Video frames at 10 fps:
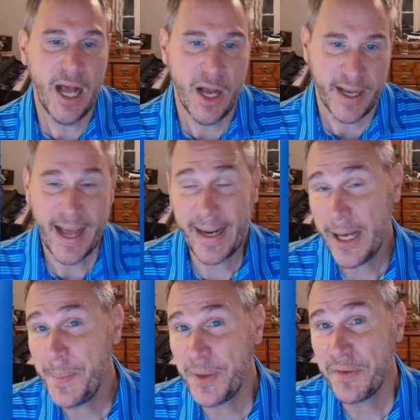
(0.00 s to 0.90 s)
Got a
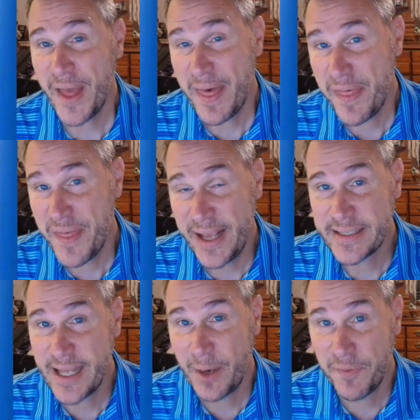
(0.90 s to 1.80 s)
couple of
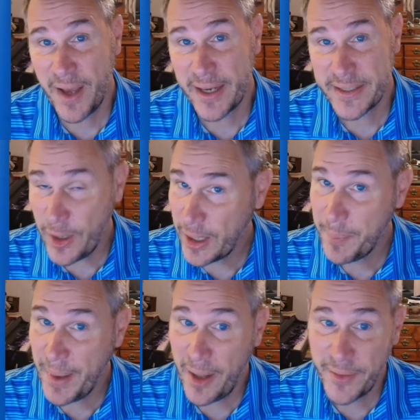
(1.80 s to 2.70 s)
things that we've got to talk
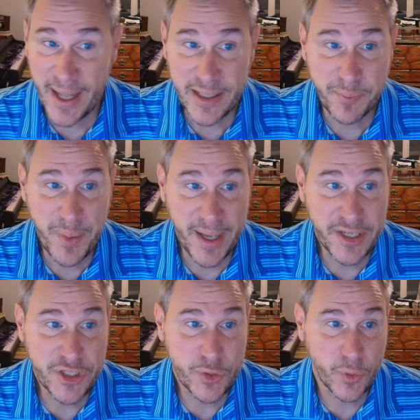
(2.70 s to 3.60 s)
about, and that's big
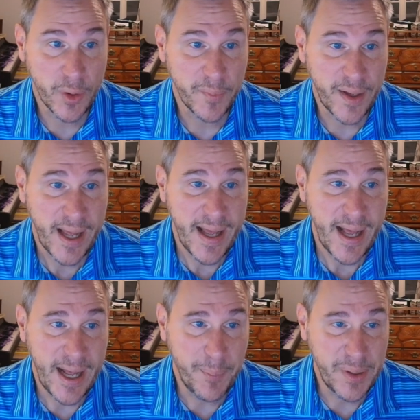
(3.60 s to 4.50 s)
storm
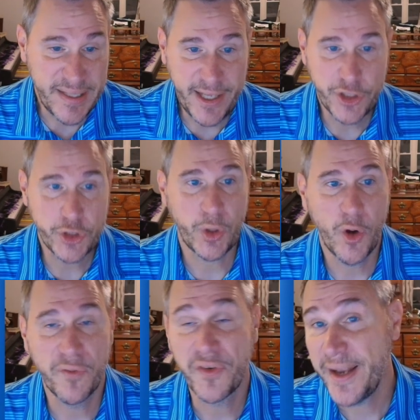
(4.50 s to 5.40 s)
uh, potential
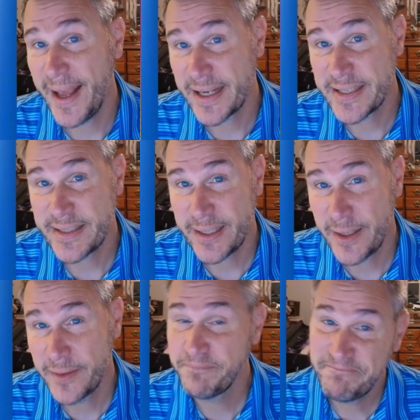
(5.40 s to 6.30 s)
over the next
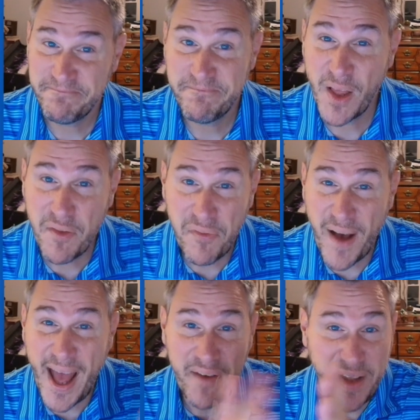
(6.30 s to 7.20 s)

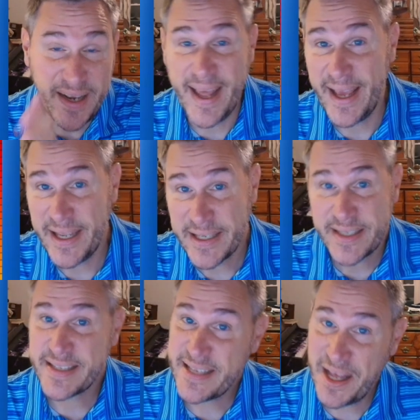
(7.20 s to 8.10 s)
five days
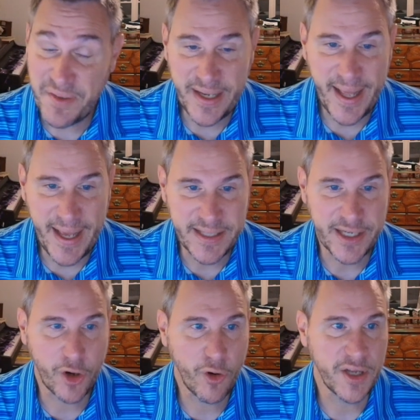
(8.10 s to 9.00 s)
to seven days
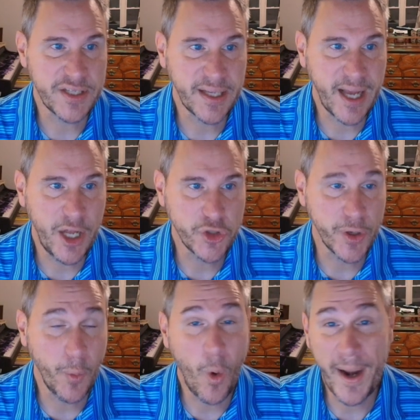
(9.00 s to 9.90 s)
across the country,
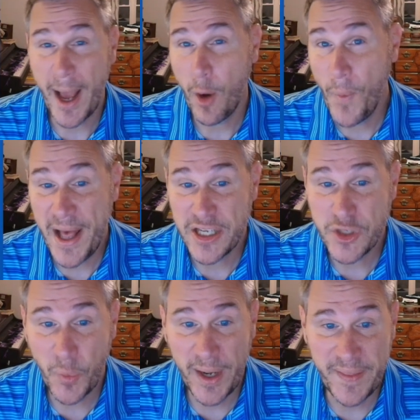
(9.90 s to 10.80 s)
one out west,
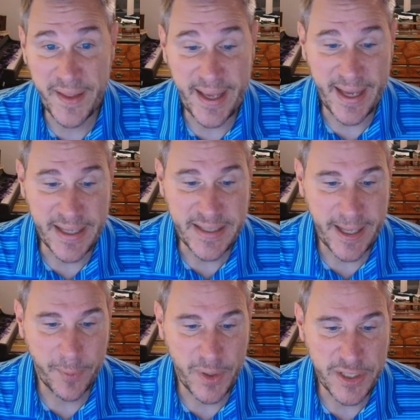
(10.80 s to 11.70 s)
one in the east.
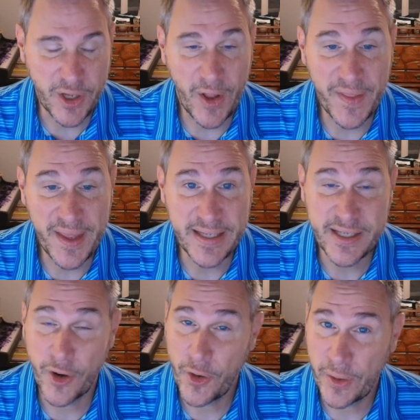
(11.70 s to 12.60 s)
And we saw
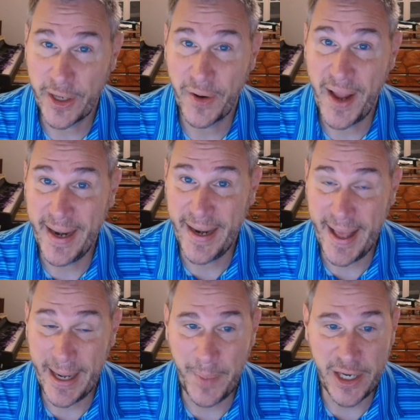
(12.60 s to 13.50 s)
this earlier in an
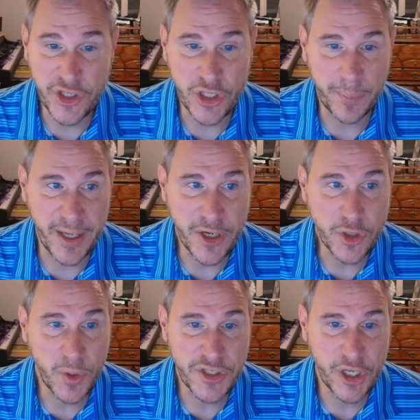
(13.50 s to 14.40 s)
animation, but here's
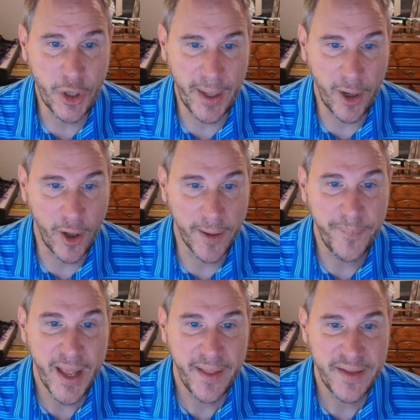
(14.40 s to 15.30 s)
what's going on.
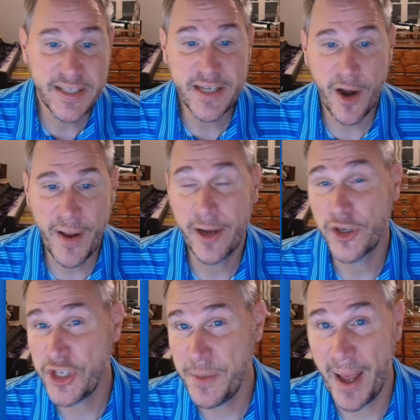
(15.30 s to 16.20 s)
This is our
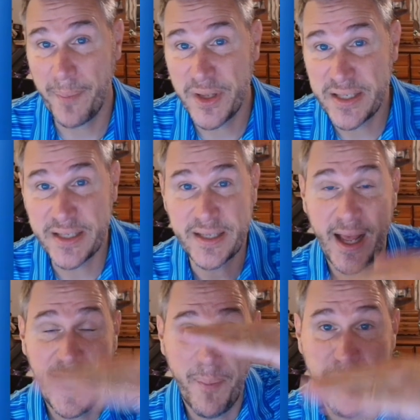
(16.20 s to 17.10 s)
energy map. This is
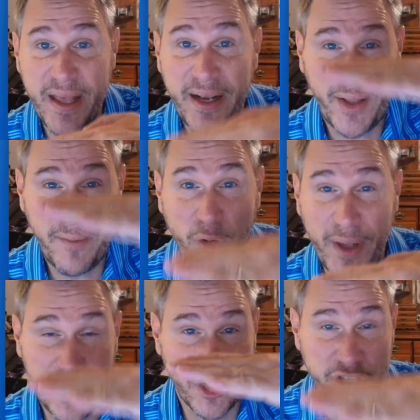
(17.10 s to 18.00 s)
mid-level
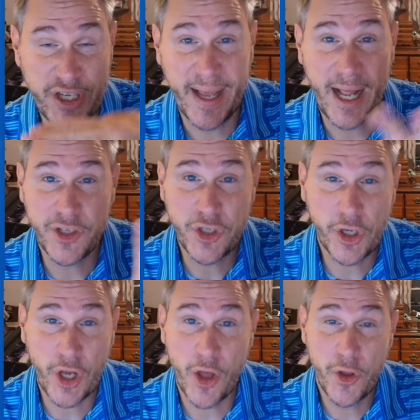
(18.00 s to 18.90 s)
energy, and I
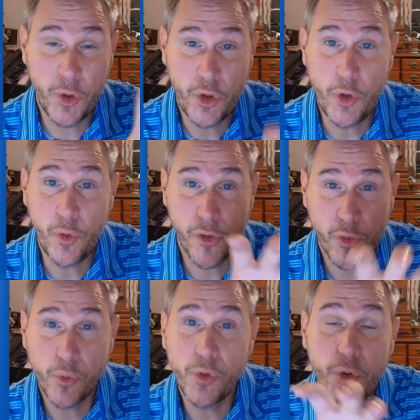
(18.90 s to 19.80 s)
took you
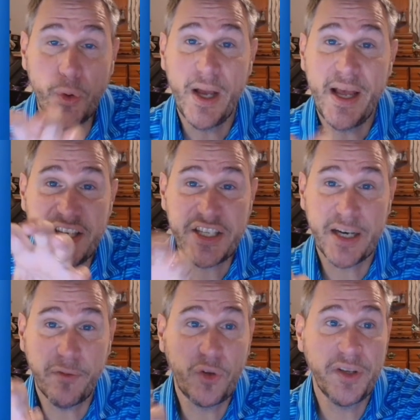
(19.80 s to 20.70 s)
through
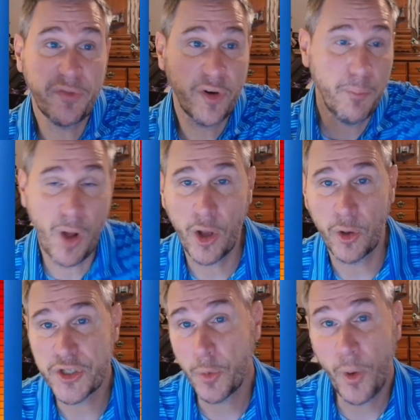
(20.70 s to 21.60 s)
several different
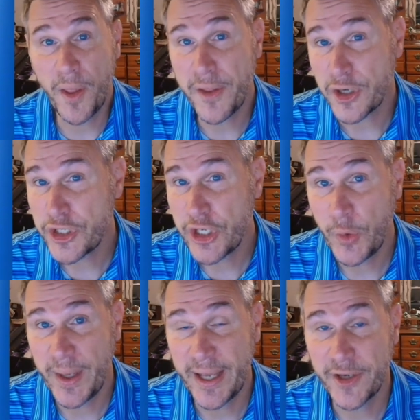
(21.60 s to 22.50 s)
models and what they're
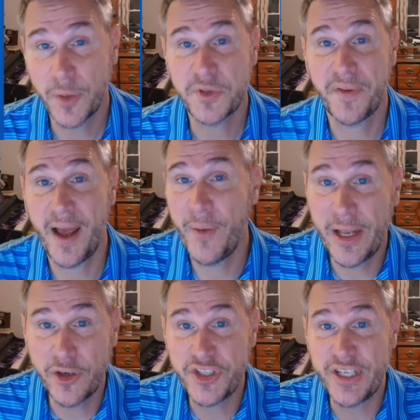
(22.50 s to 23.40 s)
showing in terms of how
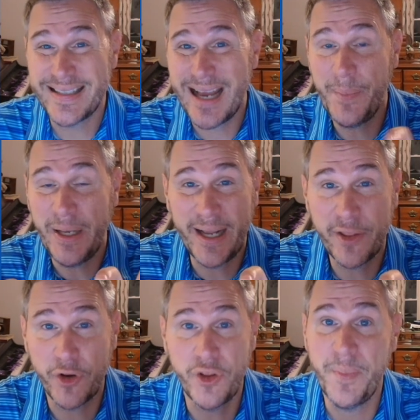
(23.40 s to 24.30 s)
energy is coming
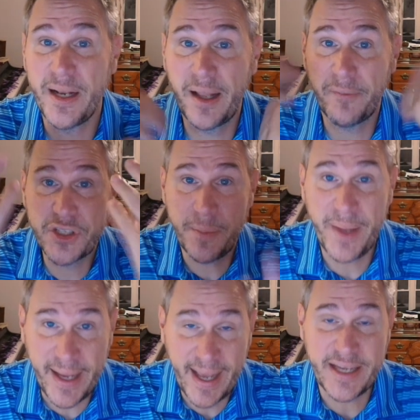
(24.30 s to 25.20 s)
together in the mid levels to
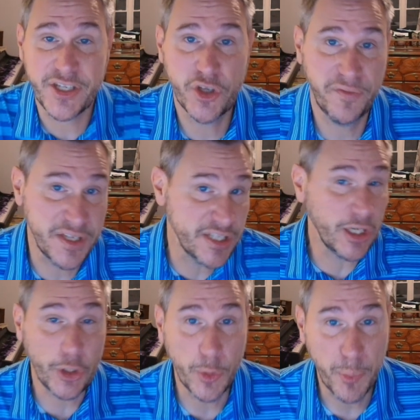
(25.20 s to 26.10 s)
make a surface
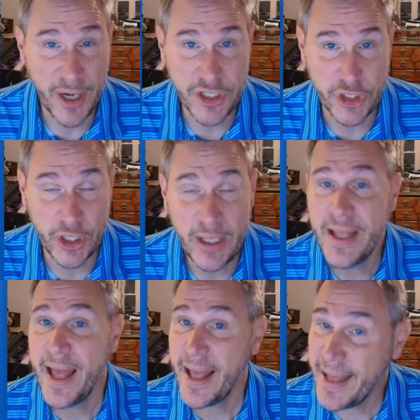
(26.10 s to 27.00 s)
low pressure.
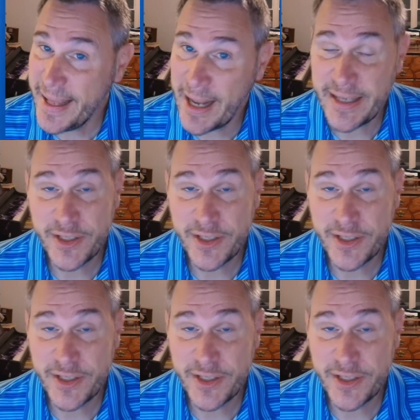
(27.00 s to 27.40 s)
And I